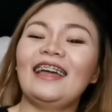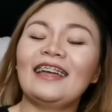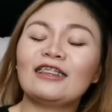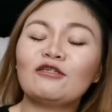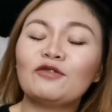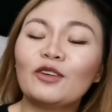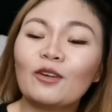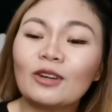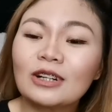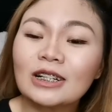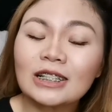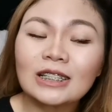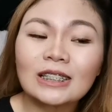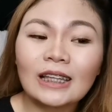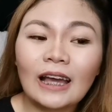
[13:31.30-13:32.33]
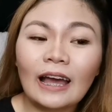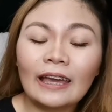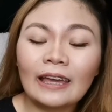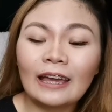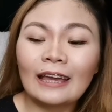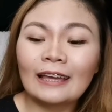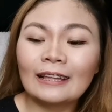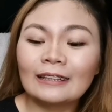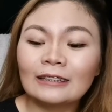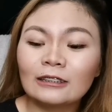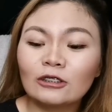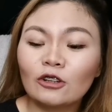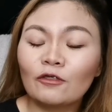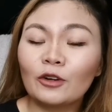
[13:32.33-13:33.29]
And of course,
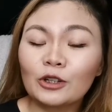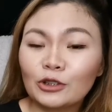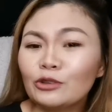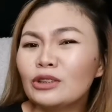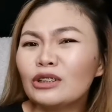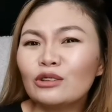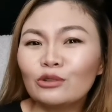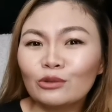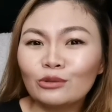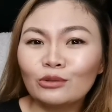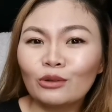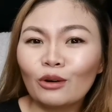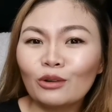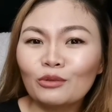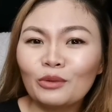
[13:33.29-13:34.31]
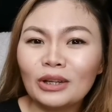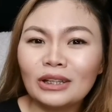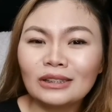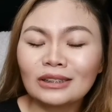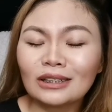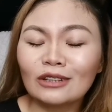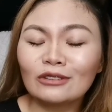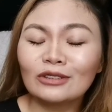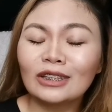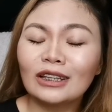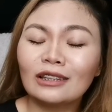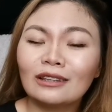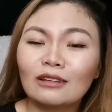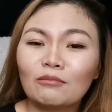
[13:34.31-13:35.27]
ayan, of course you need to always ano
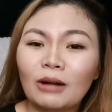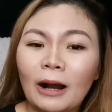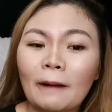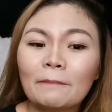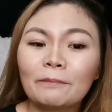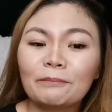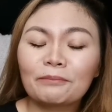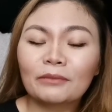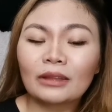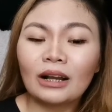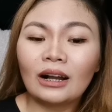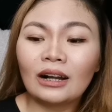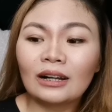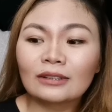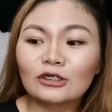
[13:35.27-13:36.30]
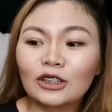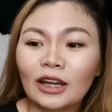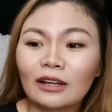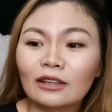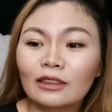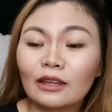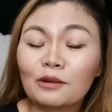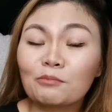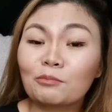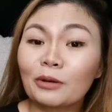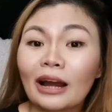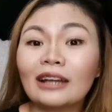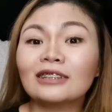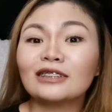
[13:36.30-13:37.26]
din, 'di ba? Check the
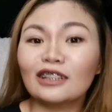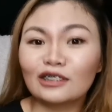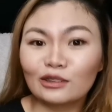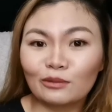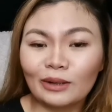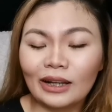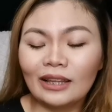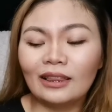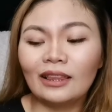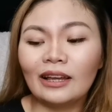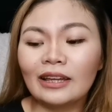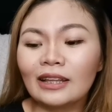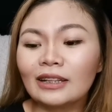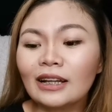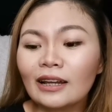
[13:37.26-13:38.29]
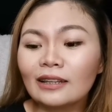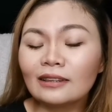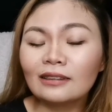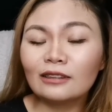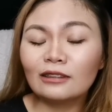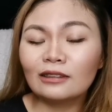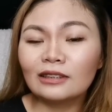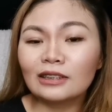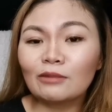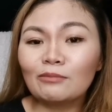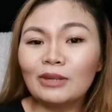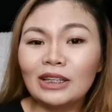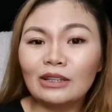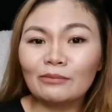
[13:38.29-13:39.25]
price as well. Ayan, kahit
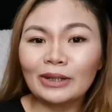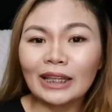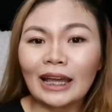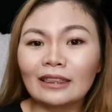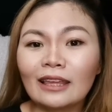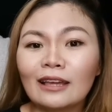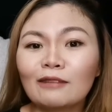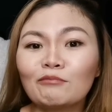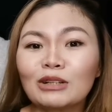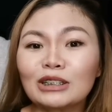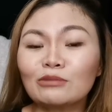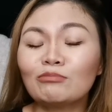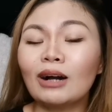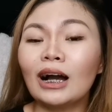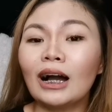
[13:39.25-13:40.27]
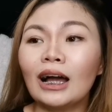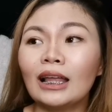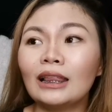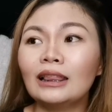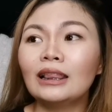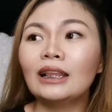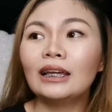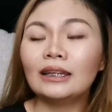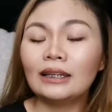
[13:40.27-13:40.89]
sabihin naman nating mas mahal